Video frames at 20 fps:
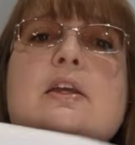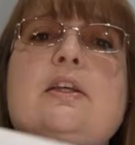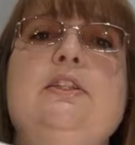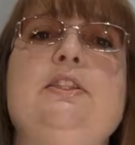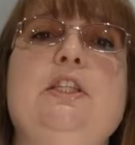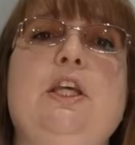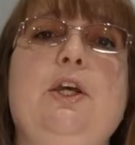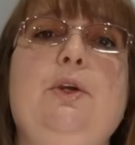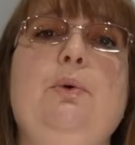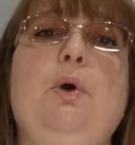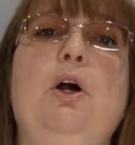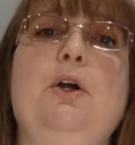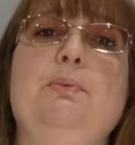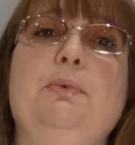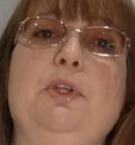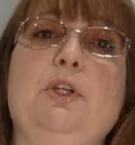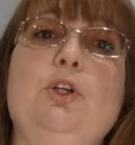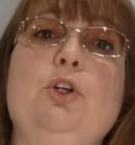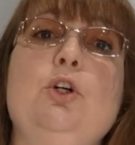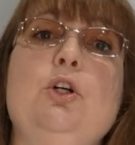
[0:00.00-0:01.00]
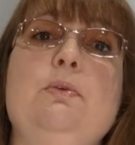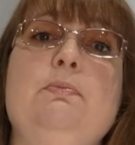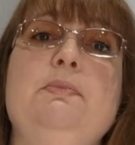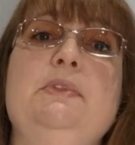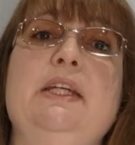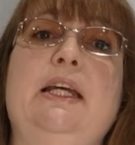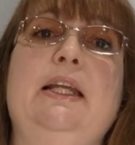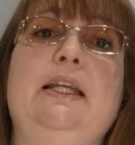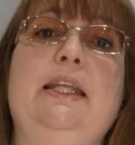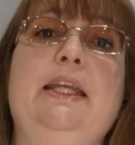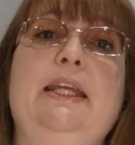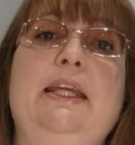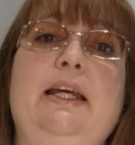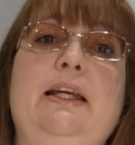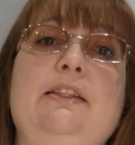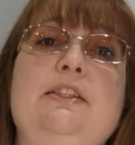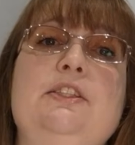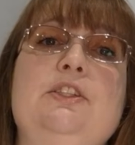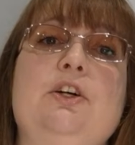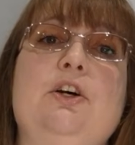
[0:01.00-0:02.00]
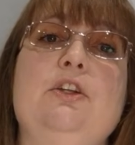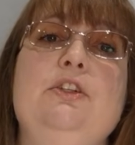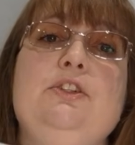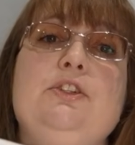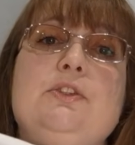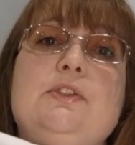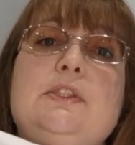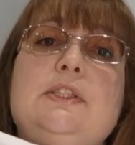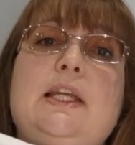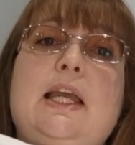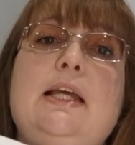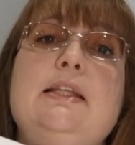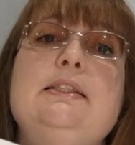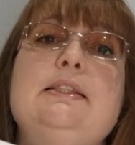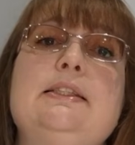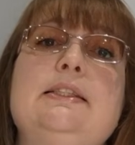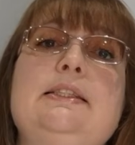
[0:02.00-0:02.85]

So I'm going to come down here and start and do scattered